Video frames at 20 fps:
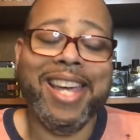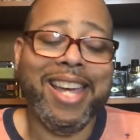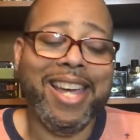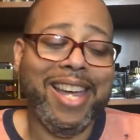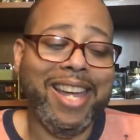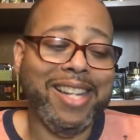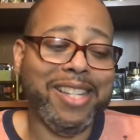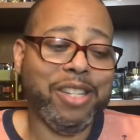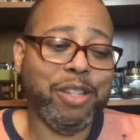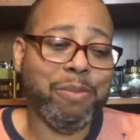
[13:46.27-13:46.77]

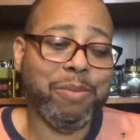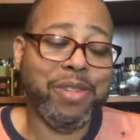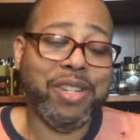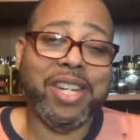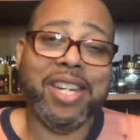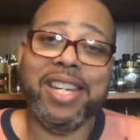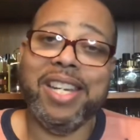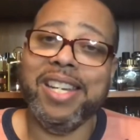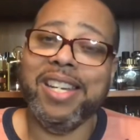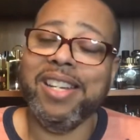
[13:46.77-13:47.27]
and some
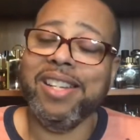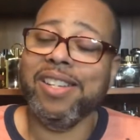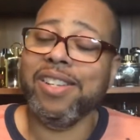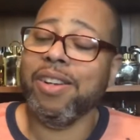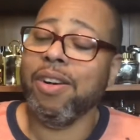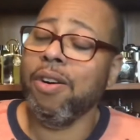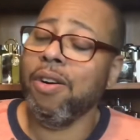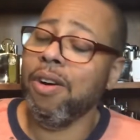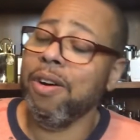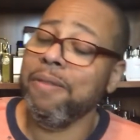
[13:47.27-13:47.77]
jeans,
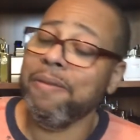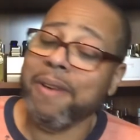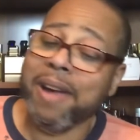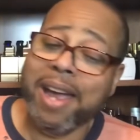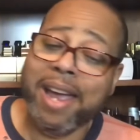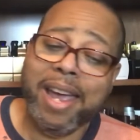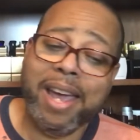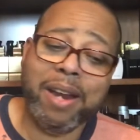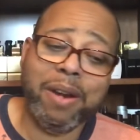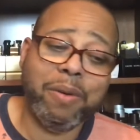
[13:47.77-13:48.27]
or if
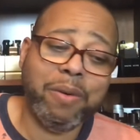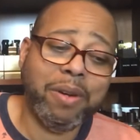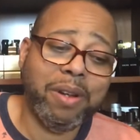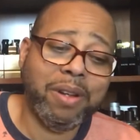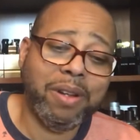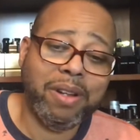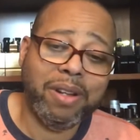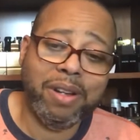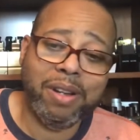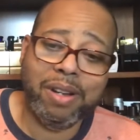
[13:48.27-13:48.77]
I had
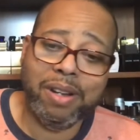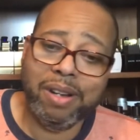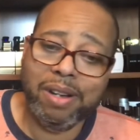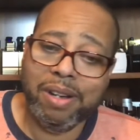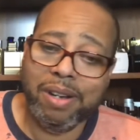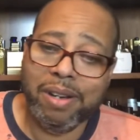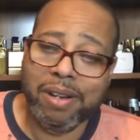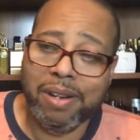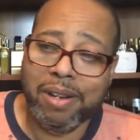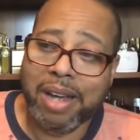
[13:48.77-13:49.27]

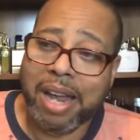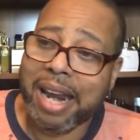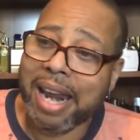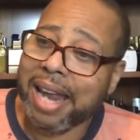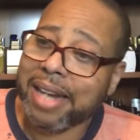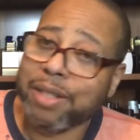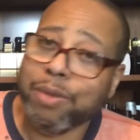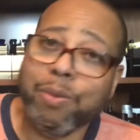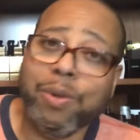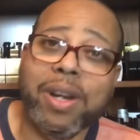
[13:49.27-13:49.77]
on I
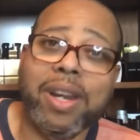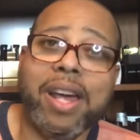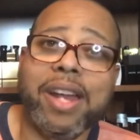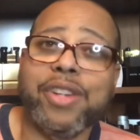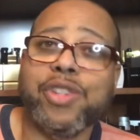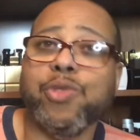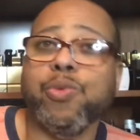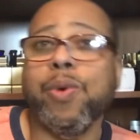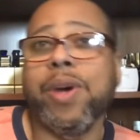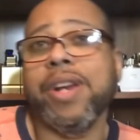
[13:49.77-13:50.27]
like to wear a lot
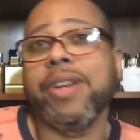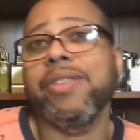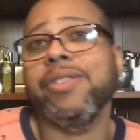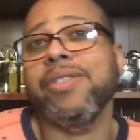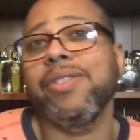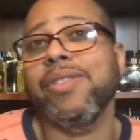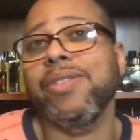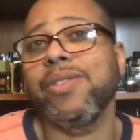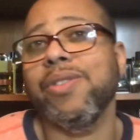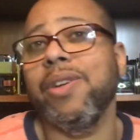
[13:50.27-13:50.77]
of
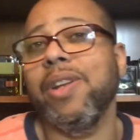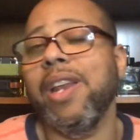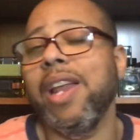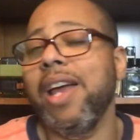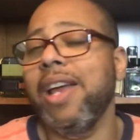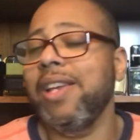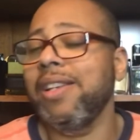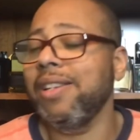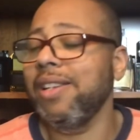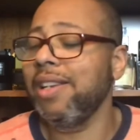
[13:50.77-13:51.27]
sweaters. So
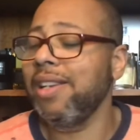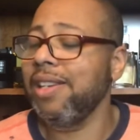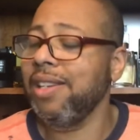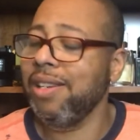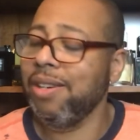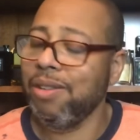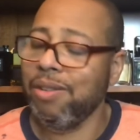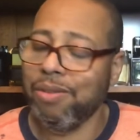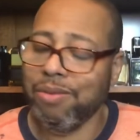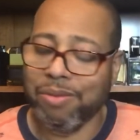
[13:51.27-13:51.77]
like,
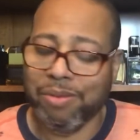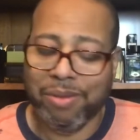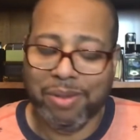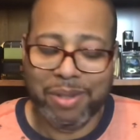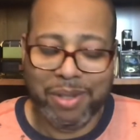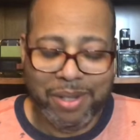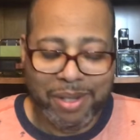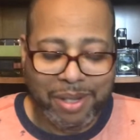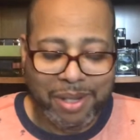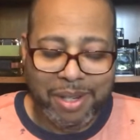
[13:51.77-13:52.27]
you
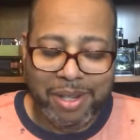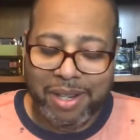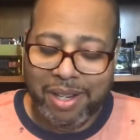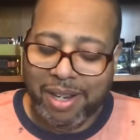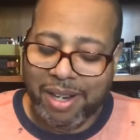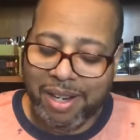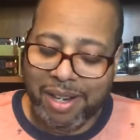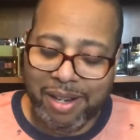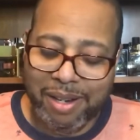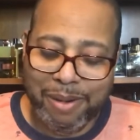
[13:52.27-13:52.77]

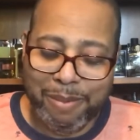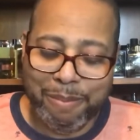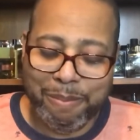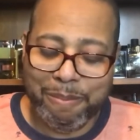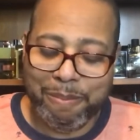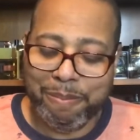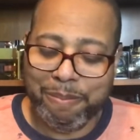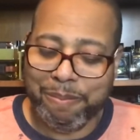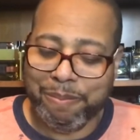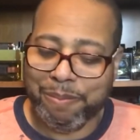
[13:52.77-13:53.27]
know,
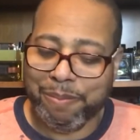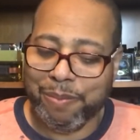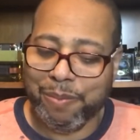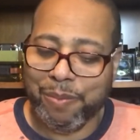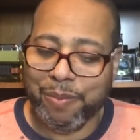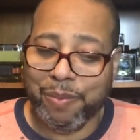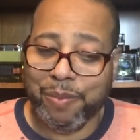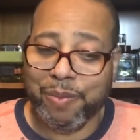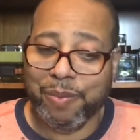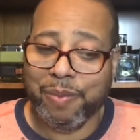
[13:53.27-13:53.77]

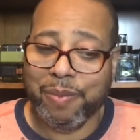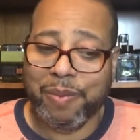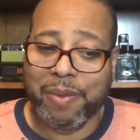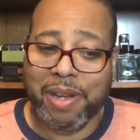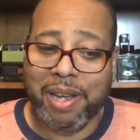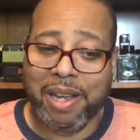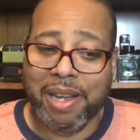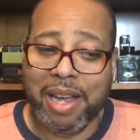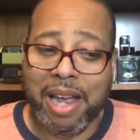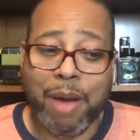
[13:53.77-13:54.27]

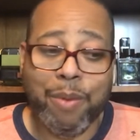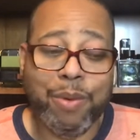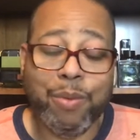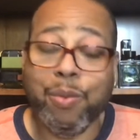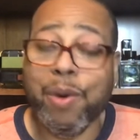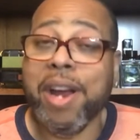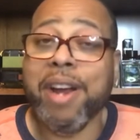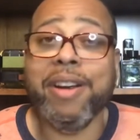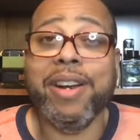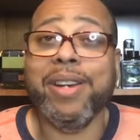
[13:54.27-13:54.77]
I would
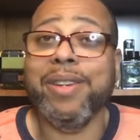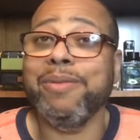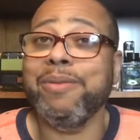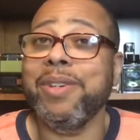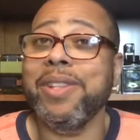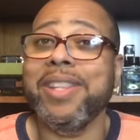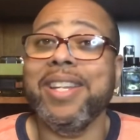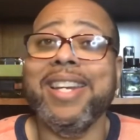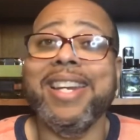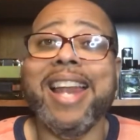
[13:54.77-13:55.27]
wear it
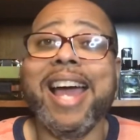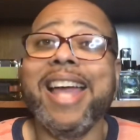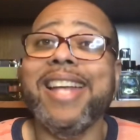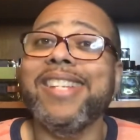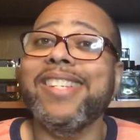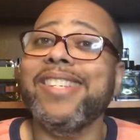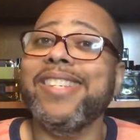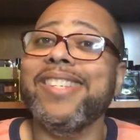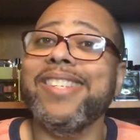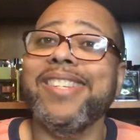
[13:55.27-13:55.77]
with a
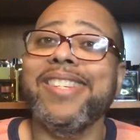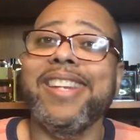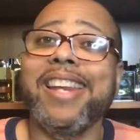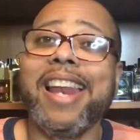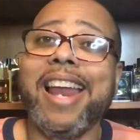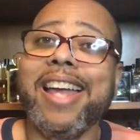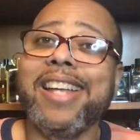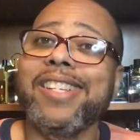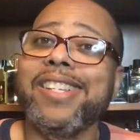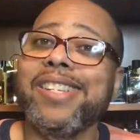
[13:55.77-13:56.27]
nice,
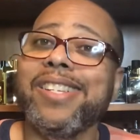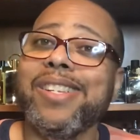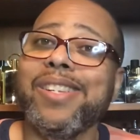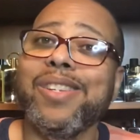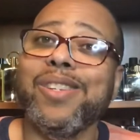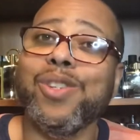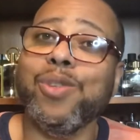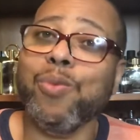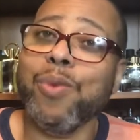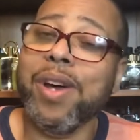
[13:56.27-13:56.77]
nice
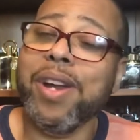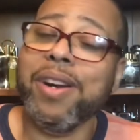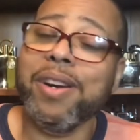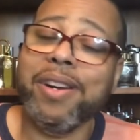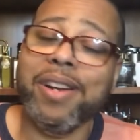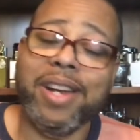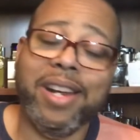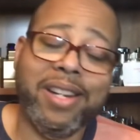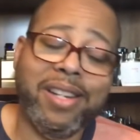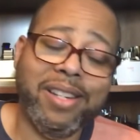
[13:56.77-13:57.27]

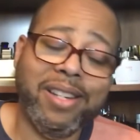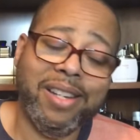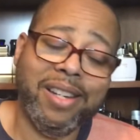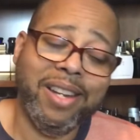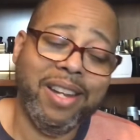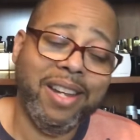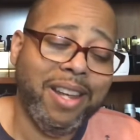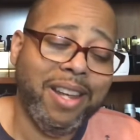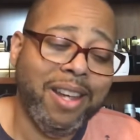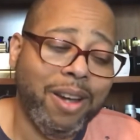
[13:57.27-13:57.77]
sweater and
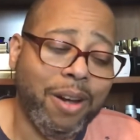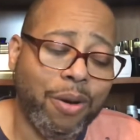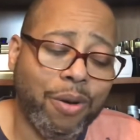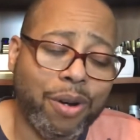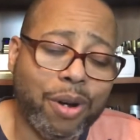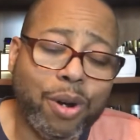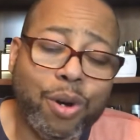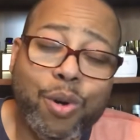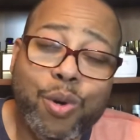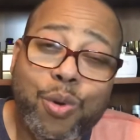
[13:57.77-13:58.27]

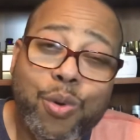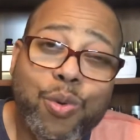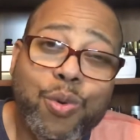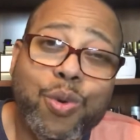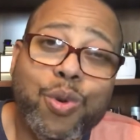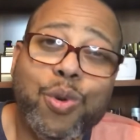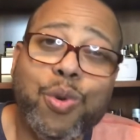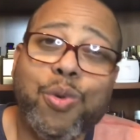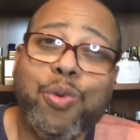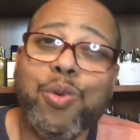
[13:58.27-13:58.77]
on a cool,
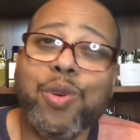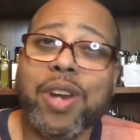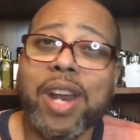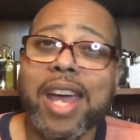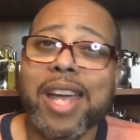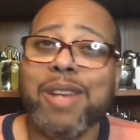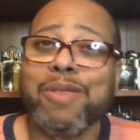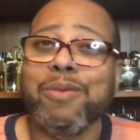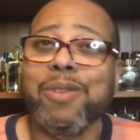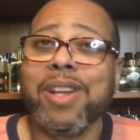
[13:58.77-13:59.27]
cool
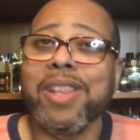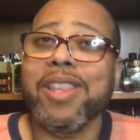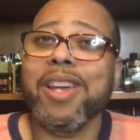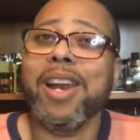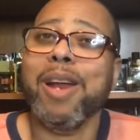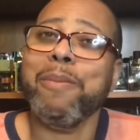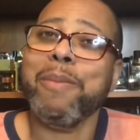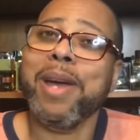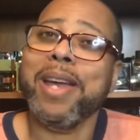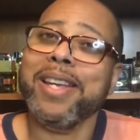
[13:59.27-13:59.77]
night where I
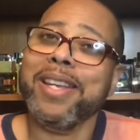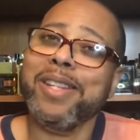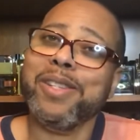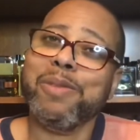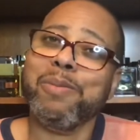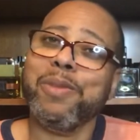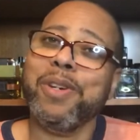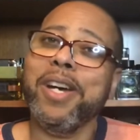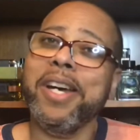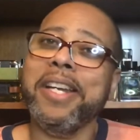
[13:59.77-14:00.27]
thought I might get
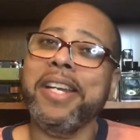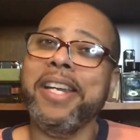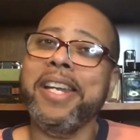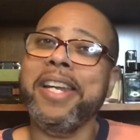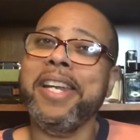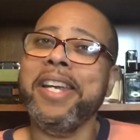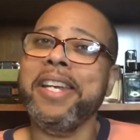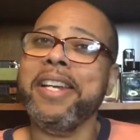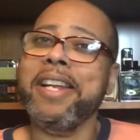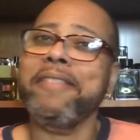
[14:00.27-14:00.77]
some
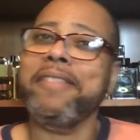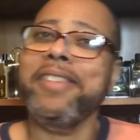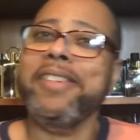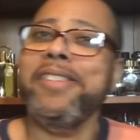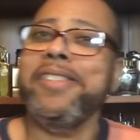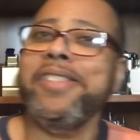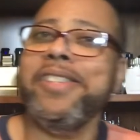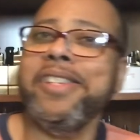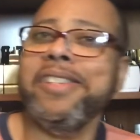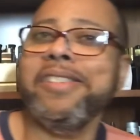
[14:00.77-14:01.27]
cuddling in after
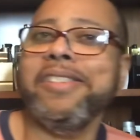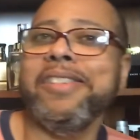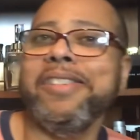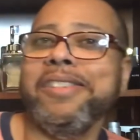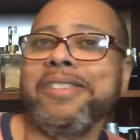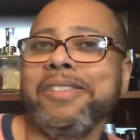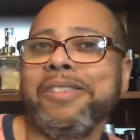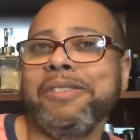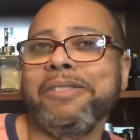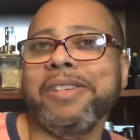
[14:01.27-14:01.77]
the
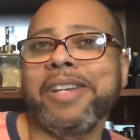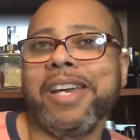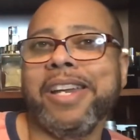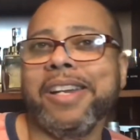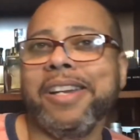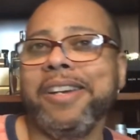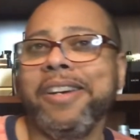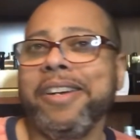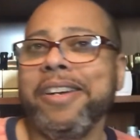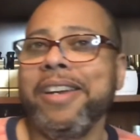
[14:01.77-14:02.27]
sizzling. You know, you
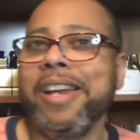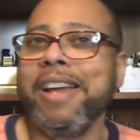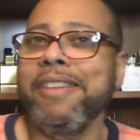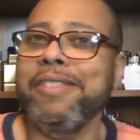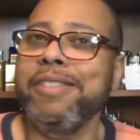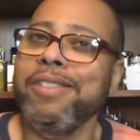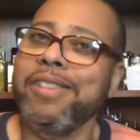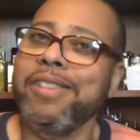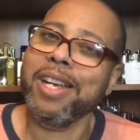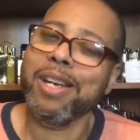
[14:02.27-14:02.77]
gotta cuddle
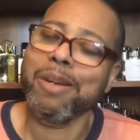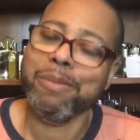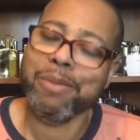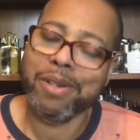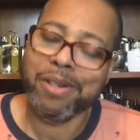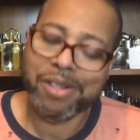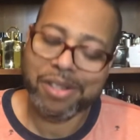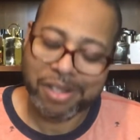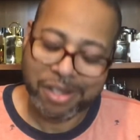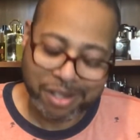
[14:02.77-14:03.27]
out, you them
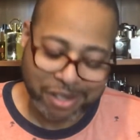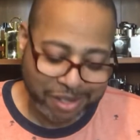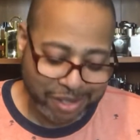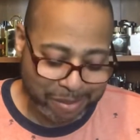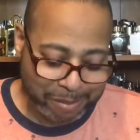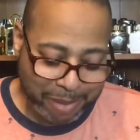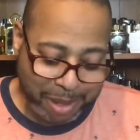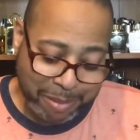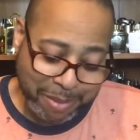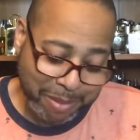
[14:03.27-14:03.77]
to the
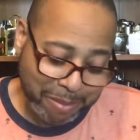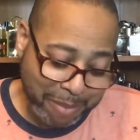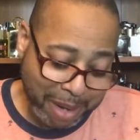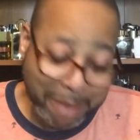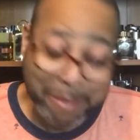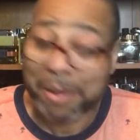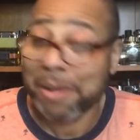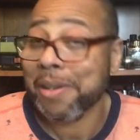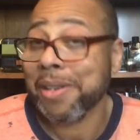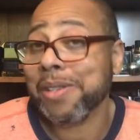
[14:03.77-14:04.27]
sizzling. Maybe you
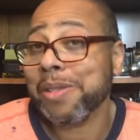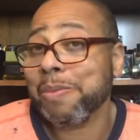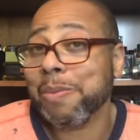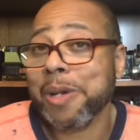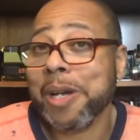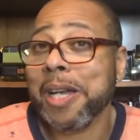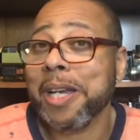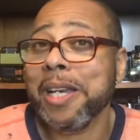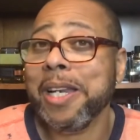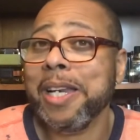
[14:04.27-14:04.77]
can get some
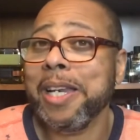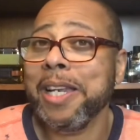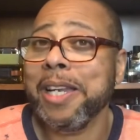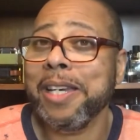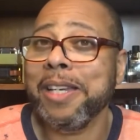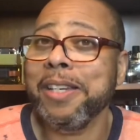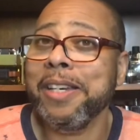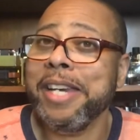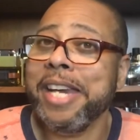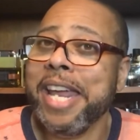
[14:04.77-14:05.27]
cuddling in,
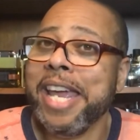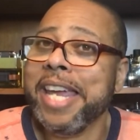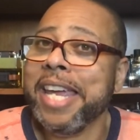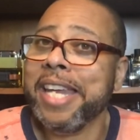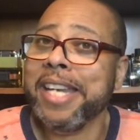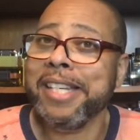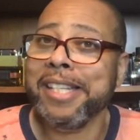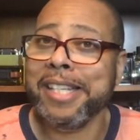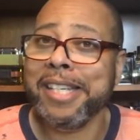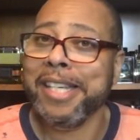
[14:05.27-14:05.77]
a little
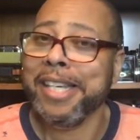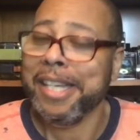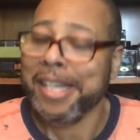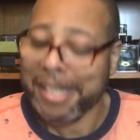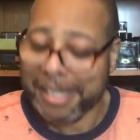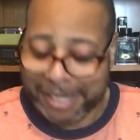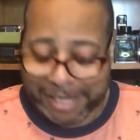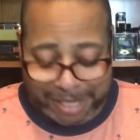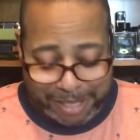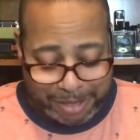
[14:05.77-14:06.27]
necking,
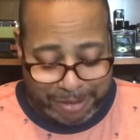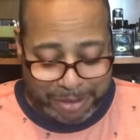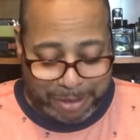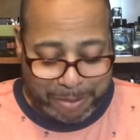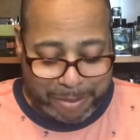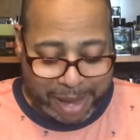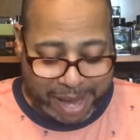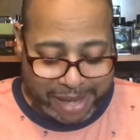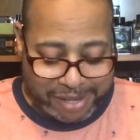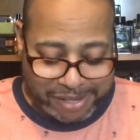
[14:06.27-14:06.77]
you know, in the
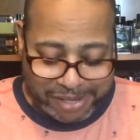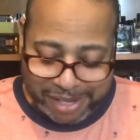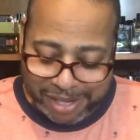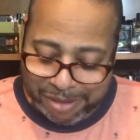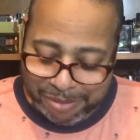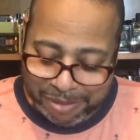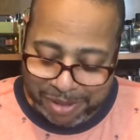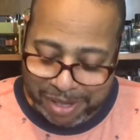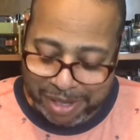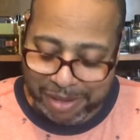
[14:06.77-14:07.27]
back
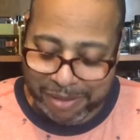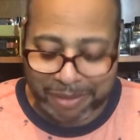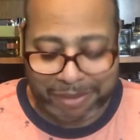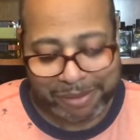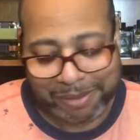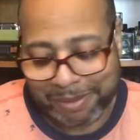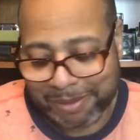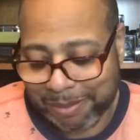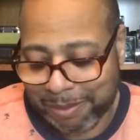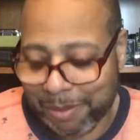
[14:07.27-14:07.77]
seat or whatever.
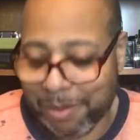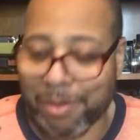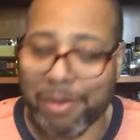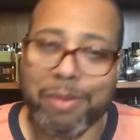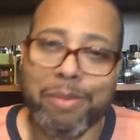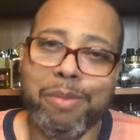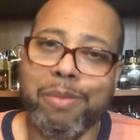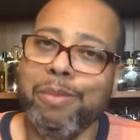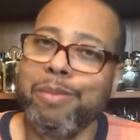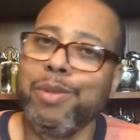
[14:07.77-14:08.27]

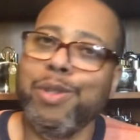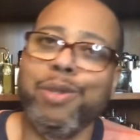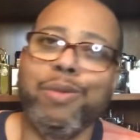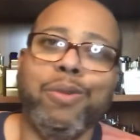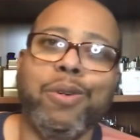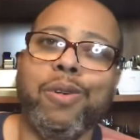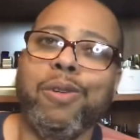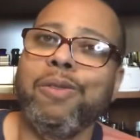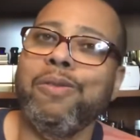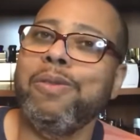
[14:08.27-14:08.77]
I'm
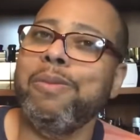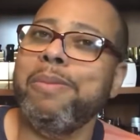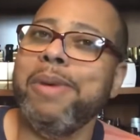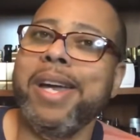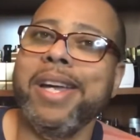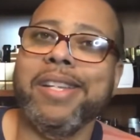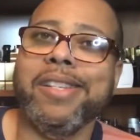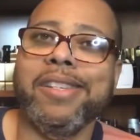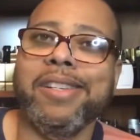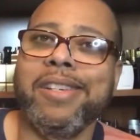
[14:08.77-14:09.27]
too old for
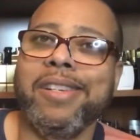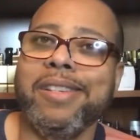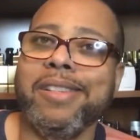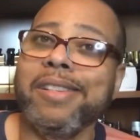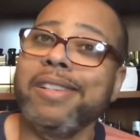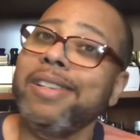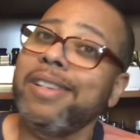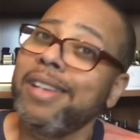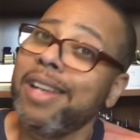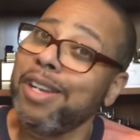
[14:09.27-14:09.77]
back
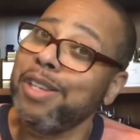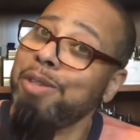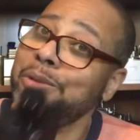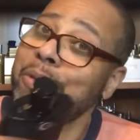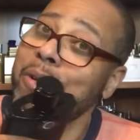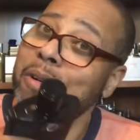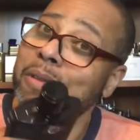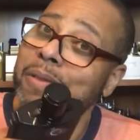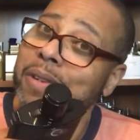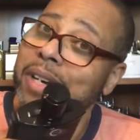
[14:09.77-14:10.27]
seats. Not
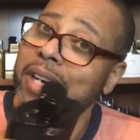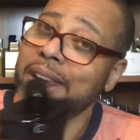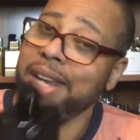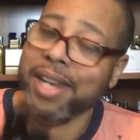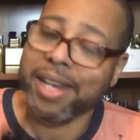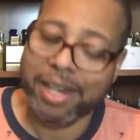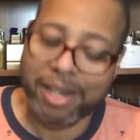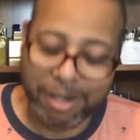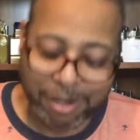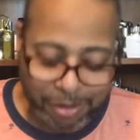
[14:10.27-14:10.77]
too old for
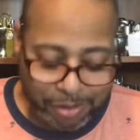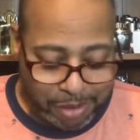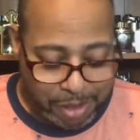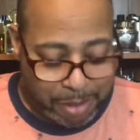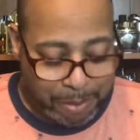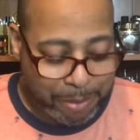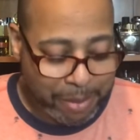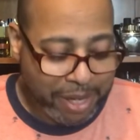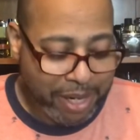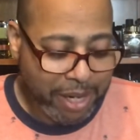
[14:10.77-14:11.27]
necking though.
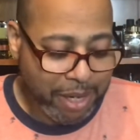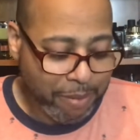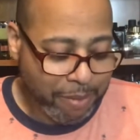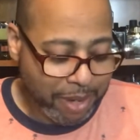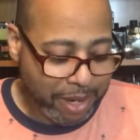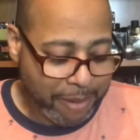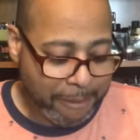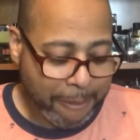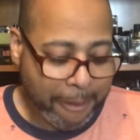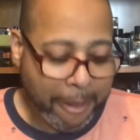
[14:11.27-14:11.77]
But anyway,